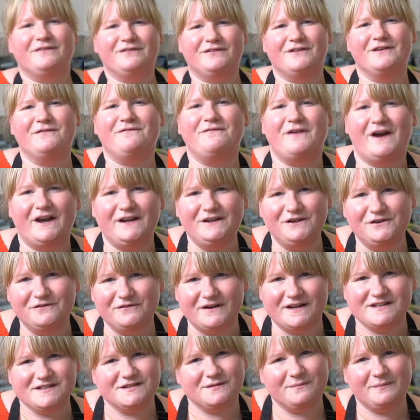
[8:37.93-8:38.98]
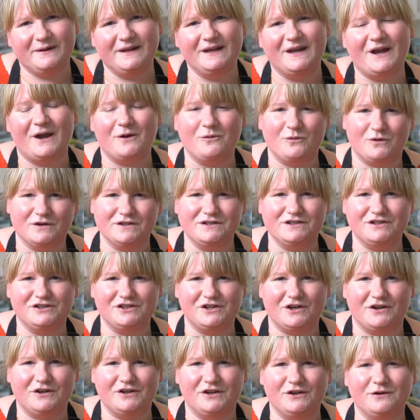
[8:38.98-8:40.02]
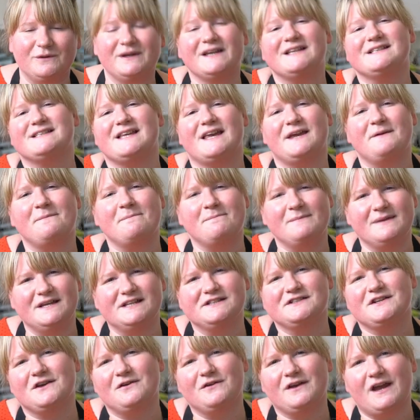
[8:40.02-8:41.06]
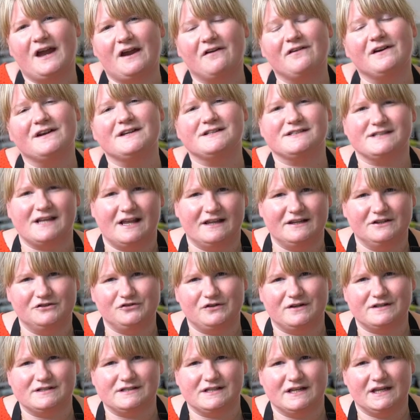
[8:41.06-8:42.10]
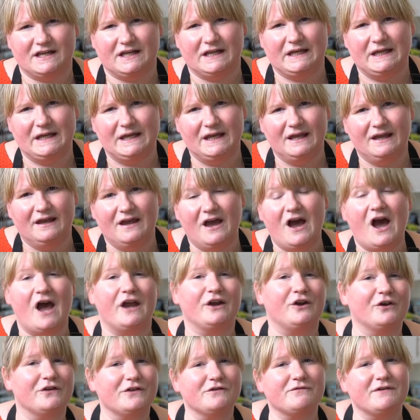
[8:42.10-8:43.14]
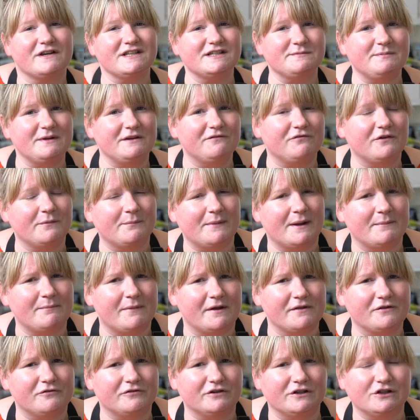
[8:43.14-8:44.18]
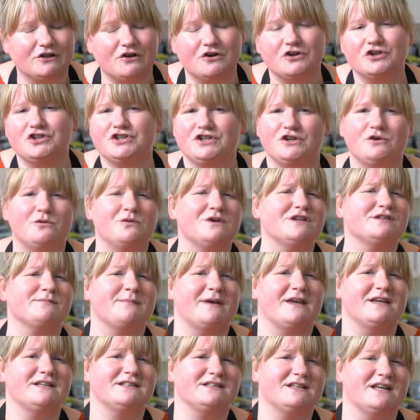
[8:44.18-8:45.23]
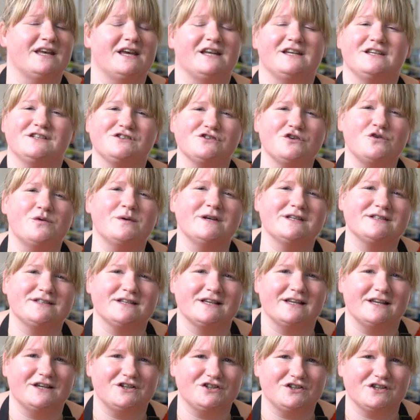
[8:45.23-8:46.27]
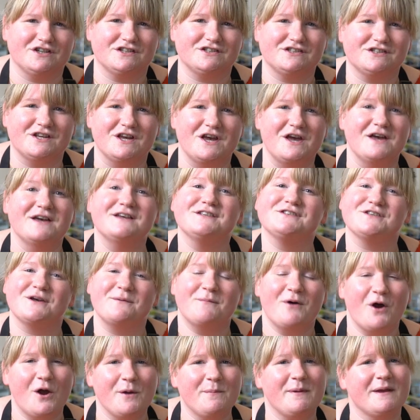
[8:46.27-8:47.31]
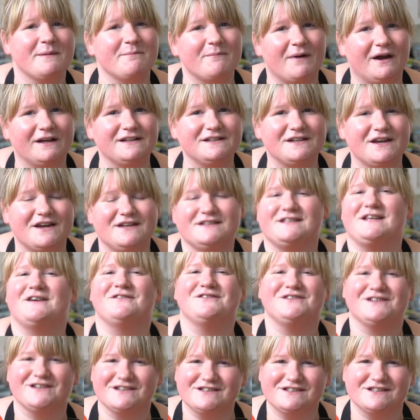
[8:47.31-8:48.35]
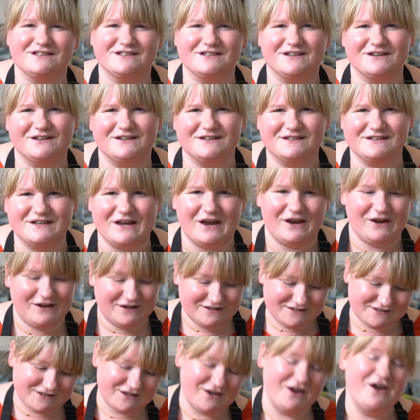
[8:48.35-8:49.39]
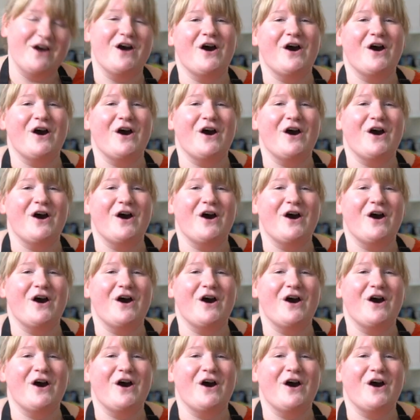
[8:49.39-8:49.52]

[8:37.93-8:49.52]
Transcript: The final recipe I want to show you is a miso carrot salad dressing. I got the recipe from my mother-in-law. She always makes it and it's always delicious, so I'm hoping mine turns out just as good as hers.